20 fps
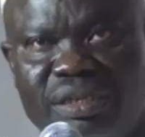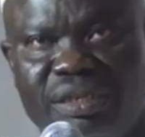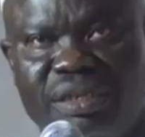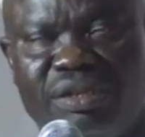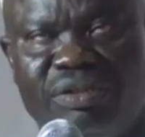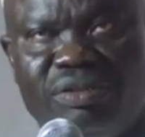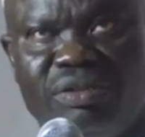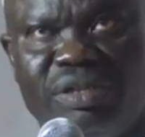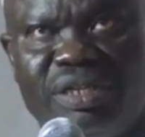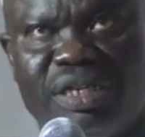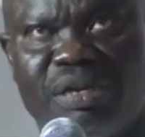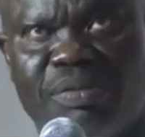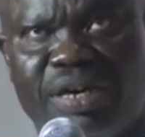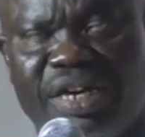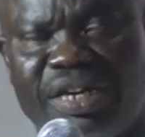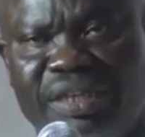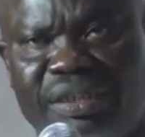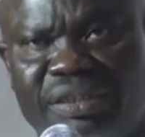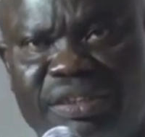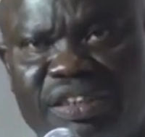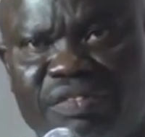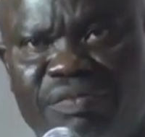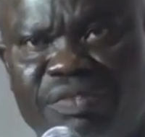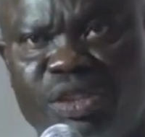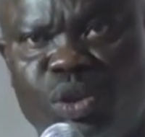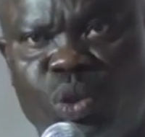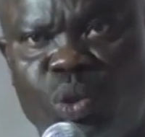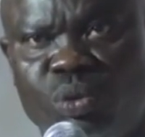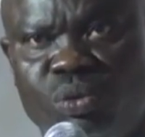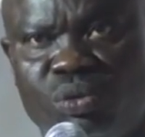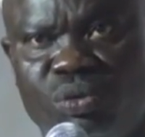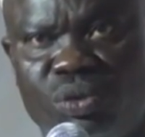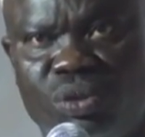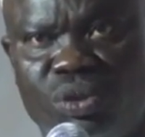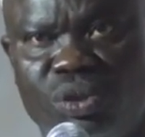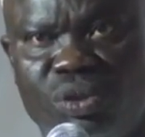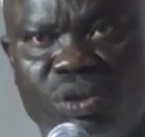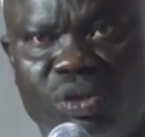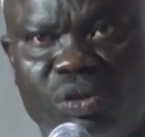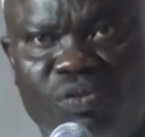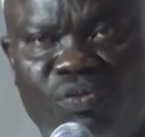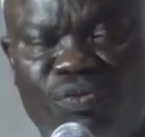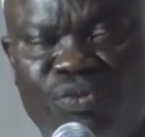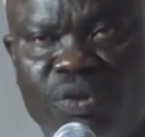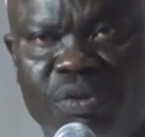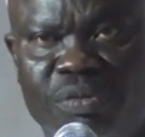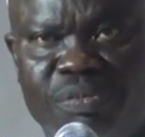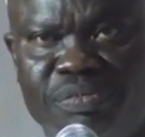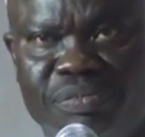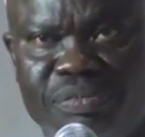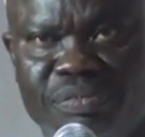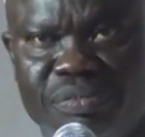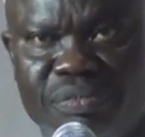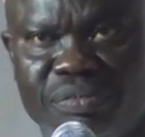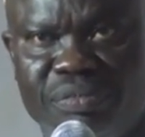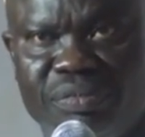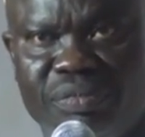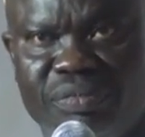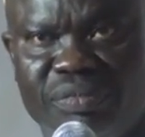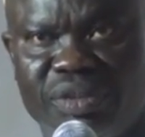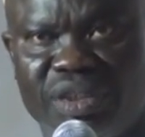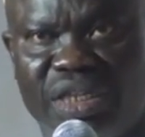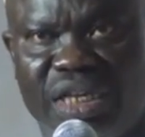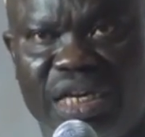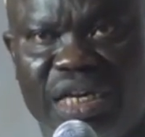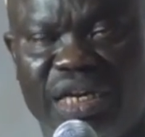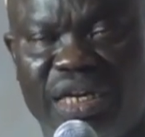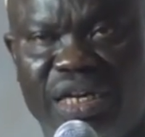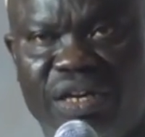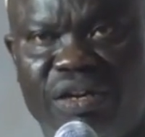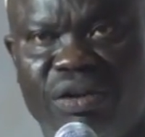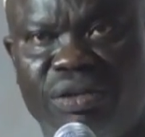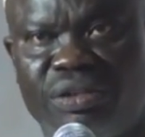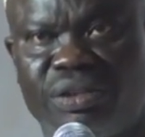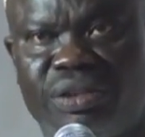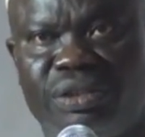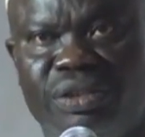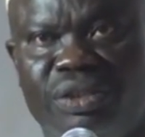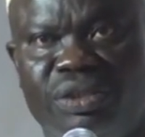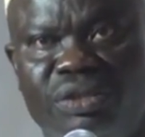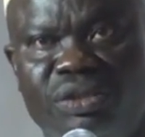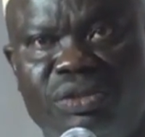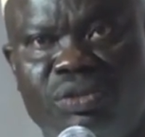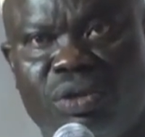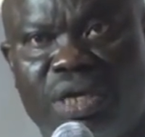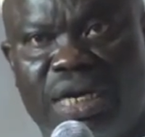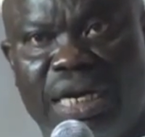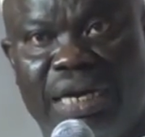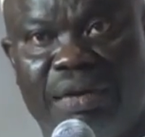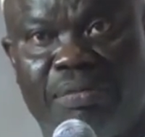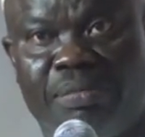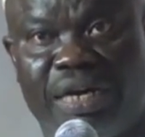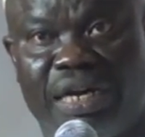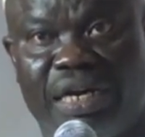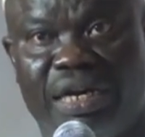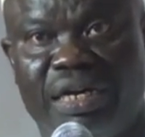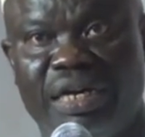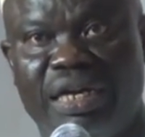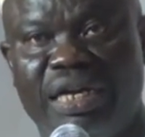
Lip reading: in about 1872, from Lagos to Calabar.